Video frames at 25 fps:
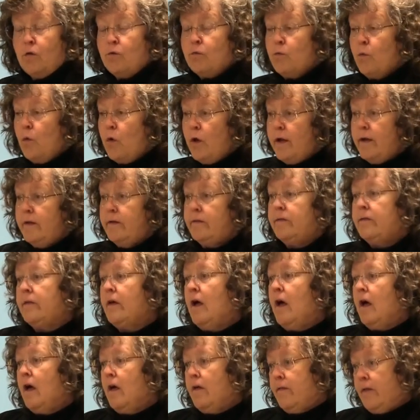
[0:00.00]
Royce,
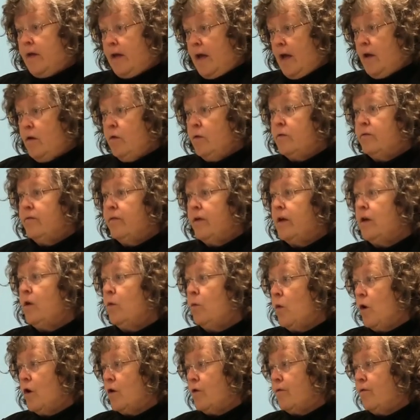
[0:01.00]
uh, the guy who
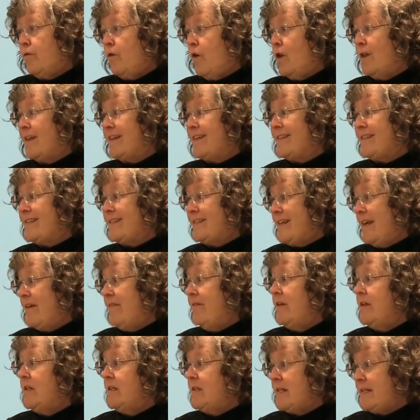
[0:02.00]
invented waterfall in
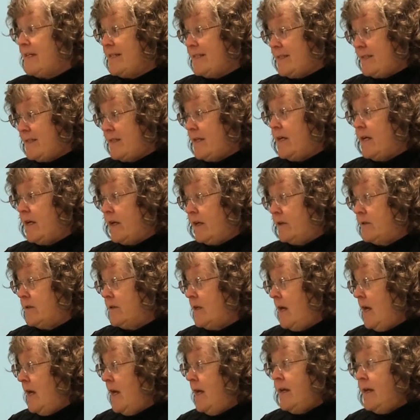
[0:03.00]
76,